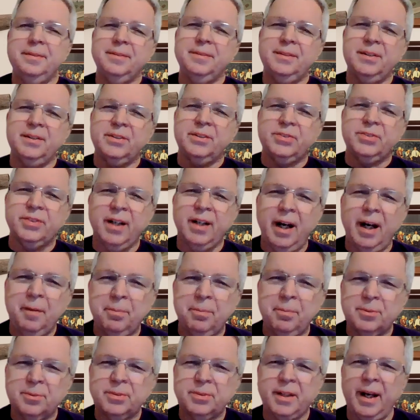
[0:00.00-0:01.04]
the
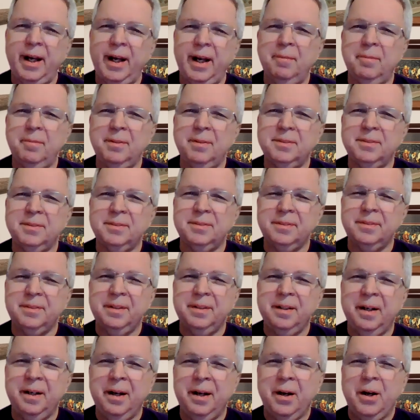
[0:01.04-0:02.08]
disciples came and
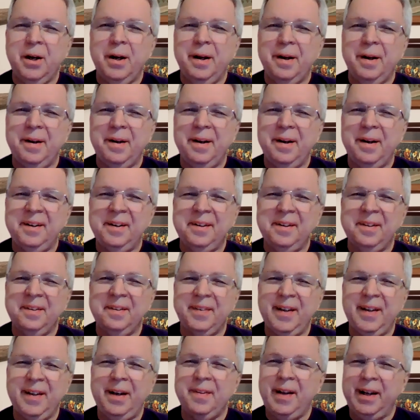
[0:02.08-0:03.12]

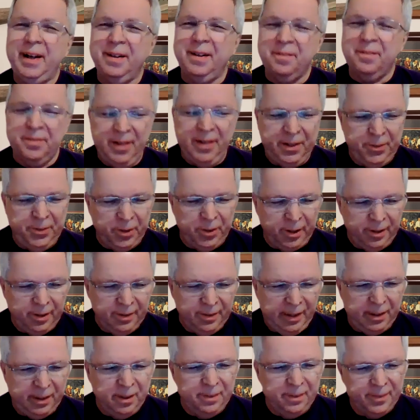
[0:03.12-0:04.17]
they they they took
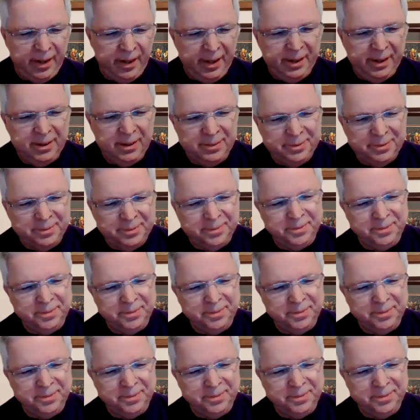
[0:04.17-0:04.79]
they they